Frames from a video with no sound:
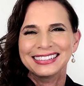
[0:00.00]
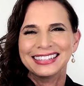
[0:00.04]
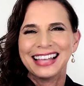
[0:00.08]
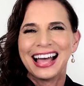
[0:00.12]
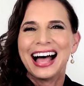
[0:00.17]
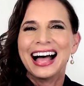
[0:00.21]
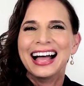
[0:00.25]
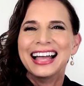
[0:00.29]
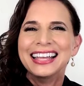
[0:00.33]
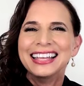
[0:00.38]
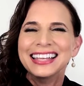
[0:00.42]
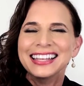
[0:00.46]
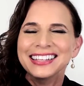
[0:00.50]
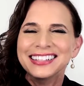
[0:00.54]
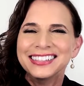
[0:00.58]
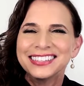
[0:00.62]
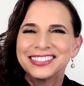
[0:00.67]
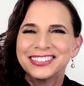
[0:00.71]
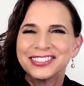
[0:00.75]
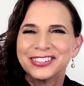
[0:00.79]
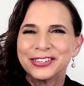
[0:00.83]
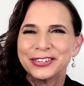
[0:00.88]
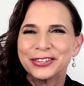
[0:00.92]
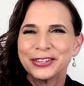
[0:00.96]
Hi,
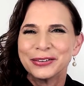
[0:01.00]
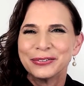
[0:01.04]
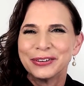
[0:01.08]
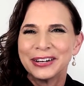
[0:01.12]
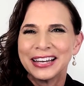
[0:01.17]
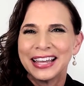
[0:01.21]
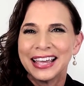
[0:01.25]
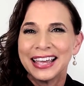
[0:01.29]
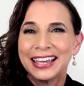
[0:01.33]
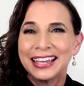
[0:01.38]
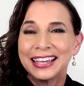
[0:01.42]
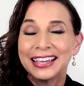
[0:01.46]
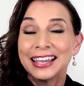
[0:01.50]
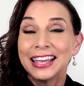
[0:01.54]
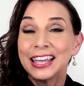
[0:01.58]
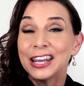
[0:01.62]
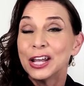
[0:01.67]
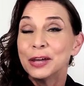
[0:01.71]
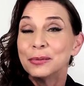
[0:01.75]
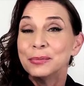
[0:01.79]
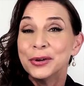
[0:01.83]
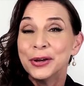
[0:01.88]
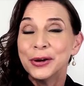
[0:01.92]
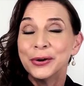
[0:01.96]
it's Julie Renee,
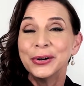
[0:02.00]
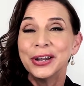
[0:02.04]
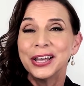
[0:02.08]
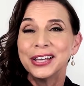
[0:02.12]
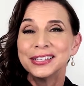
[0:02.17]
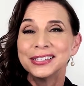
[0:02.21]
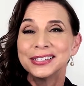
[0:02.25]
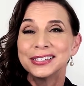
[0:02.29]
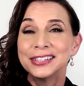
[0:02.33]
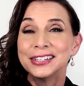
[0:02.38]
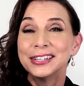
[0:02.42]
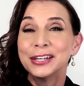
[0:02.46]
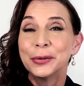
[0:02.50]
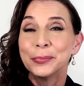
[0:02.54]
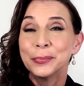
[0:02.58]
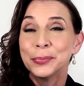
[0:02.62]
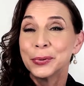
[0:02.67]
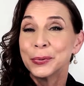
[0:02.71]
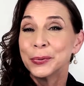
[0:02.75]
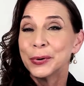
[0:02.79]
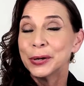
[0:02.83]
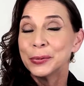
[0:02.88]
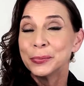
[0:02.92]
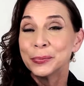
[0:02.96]
and I'm known as the
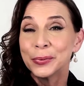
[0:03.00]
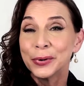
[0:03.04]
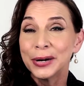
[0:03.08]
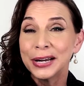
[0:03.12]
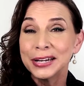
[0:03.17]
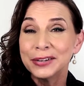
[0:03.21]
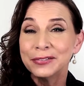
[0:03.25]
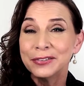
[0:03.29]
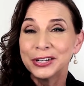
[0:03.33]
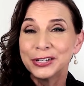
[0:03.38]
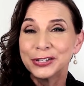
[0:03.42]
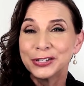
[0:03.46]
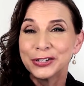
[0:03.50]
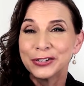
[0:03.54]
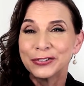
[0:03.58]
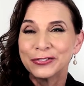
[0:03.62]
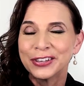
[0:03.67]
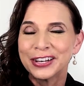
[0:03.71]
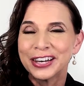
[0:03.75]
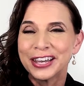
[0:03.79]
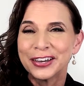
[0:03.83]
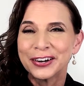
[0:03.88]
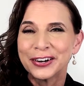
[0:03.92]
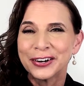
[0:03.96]
number one brain
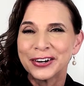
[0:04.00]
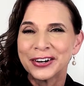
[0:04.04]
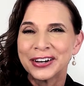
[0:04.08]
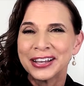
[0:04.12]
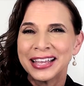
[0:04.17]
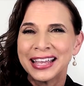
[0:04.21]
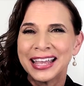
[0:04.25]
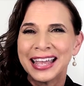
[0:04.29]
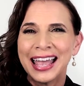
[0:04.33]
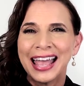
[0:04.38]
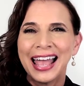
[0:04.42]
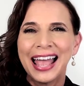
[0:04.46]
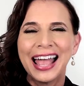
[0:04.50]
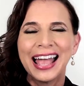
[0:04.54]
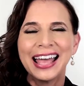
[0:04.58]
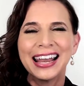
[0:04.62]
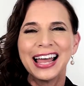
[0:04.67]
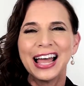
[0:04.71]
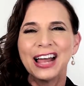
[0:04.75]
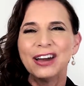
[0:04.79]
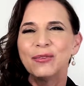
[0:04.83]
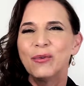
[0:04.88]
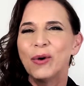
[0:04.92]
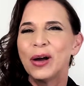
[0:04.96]
rejuvenator,
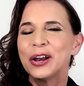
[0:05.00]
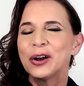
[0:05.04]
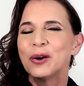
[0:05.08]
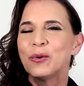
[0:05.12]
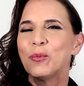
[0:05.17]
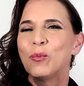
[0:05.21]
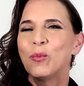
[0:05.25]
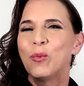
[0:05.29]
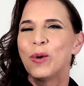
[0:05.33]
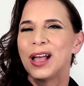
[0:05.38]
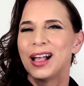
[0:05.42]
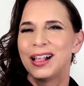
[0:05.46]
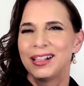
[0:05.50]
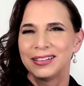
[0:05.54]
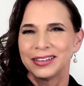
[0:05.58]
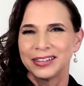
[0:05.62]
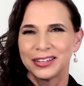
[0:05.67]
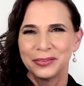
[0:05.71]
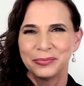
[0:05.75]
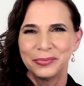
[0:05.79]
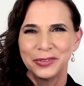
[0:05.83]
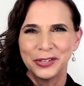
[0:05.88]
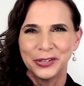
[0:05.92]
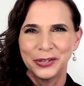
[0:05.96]
and I want to
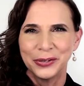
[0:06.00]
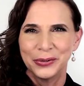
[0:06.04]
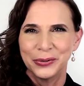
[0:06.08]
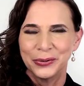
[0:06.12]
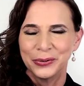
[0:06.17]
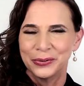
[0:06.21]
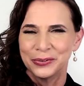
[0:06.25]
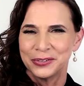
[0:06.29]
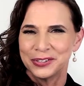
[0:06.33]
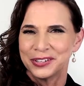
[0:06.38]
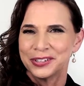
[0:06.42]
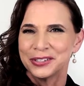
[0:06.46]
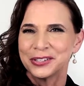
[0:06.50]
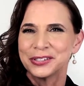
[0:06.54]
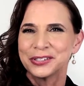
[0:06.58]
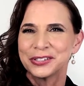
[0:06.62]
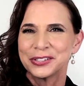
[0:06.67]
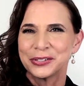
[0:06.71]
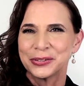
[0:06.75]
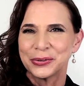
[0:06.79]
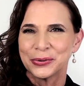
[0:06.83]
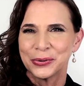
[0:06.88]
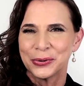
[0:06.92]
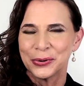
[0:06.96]
welcome you to the
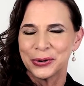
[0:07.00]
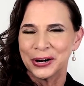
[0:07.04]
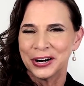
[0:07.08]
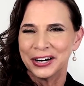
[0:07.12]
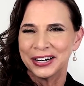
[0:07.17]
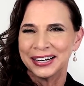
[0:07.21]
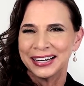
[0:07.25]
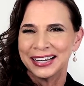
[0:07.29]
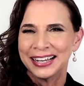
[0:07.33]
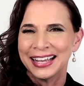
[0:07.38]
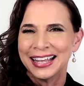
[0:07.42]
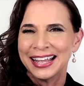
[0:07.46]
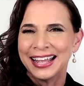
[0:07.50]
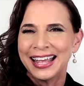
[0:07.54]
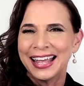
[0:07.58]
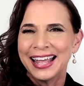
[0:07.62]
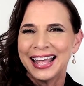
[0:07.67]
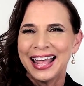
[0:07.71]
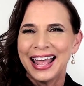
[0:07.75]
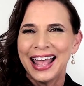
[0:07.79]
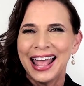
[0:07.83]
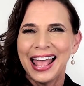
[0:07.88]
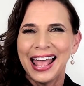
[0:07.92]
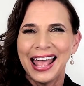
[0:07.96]
store.
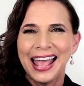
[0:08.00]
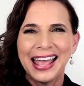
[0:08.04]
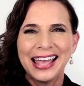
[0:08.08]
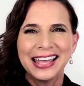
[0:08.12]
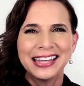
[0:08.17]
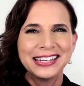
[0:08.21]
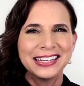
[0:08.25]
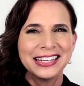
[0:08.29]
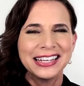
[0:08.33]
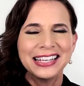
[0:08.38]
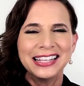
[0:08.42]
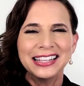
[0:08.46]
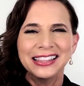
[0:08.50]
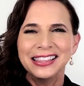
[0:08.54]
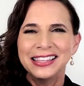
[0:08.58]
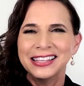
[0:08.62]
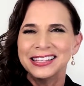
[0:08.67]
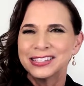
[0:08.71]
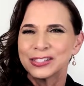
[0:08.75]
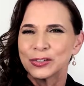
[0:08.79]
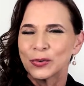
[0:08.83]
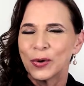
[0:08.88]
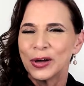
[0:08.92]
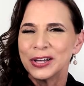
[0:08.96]
And in
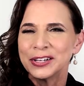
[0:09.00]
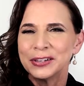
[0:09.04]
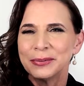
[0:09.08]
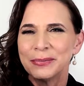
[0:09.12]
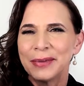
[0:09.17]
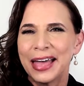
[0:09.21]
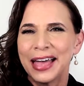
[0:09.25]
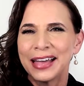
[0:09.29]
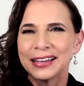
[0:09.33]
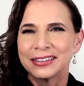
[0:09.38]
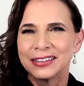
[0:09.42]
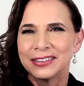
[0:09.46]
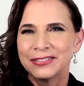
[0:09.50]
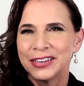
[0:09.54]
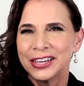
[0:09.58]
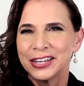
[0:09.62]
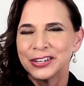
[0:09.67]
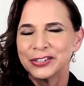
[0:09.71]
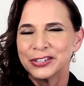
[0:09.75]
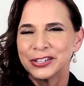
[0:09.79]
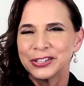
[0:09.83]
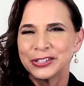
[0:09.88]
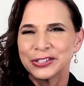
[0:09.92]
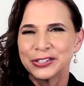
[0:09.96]
this quantum
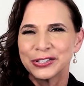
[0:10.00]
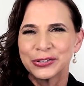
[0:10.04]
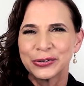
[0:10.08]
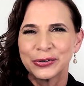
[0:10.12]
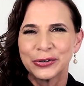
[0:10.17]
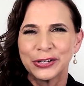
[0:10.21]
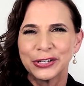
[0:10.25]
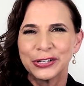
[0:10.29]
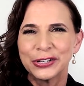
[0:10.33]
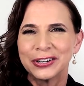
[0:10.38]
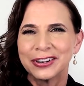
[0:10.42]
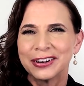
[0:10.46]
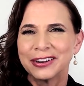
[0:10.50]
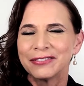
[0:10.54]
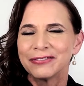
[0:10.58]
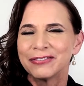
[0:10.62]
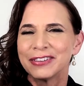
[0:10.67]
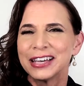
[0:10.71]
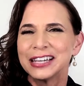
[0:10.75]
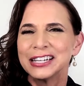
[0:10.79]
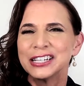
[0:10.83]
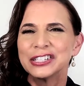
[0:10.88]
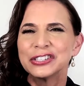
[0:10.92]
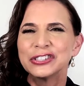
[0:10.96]
activation store, you're going to
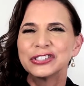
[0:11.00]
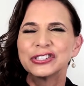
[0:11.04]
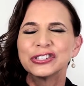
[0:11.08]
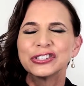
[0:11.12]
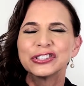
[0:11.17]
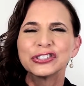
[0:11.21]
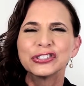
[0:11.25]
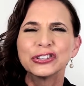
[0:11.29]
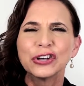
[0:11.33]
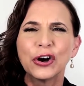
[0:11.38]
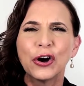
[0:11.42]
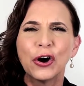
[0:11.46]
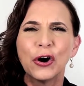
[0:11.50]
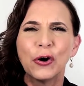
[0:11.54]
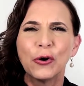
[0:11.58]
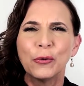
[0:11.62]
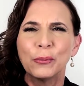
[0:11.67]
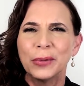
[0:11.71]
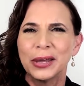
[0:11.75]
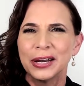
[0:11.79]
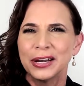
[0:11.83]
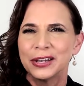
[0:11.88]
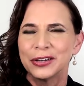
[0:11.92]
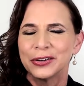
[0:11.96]
find so
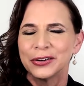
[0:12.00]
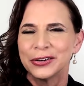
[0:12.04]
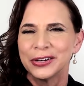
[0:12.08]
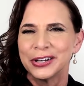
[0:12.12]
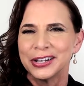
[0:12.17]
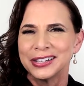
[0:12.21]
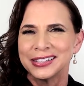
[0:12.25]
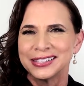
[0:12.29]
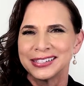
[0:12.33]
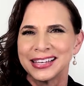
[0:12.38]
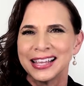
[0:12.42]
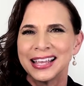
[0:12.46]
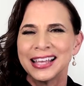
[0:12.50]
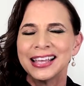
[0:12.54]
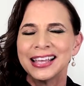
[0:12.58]
many goodies.